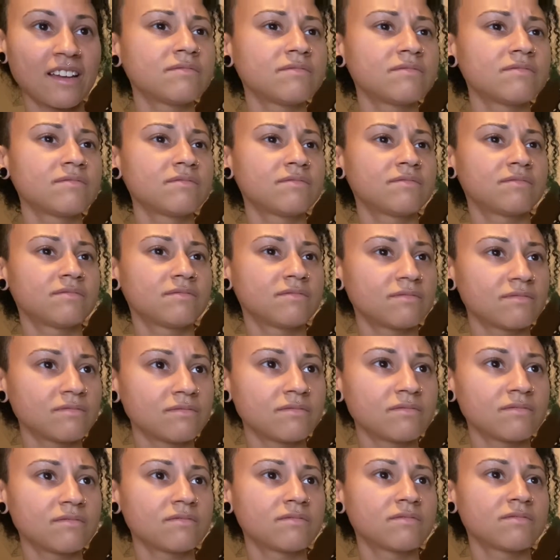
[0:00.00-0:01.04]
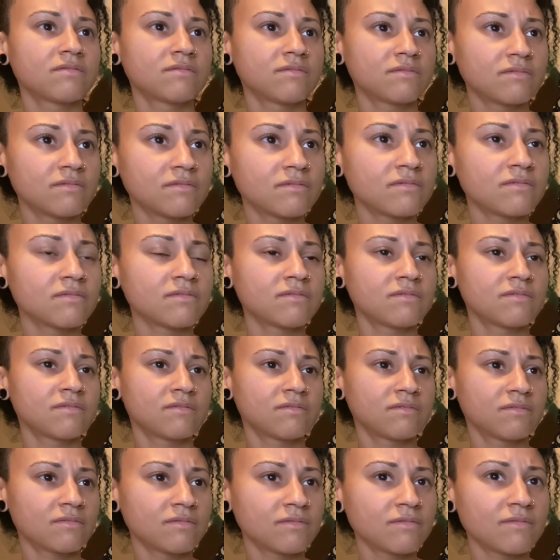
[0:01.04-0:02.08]

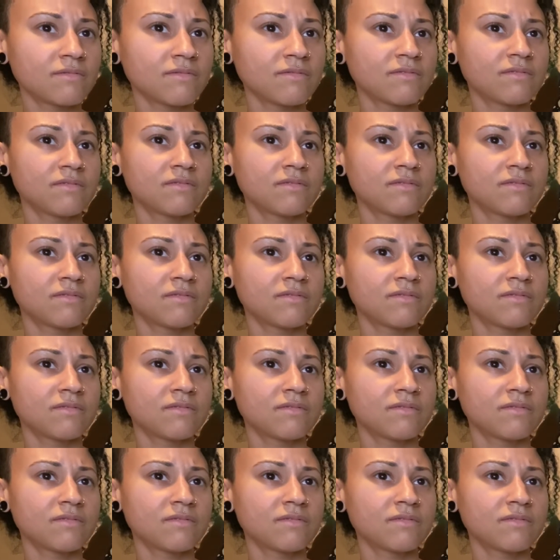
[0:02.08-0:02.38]
Nobody speaks.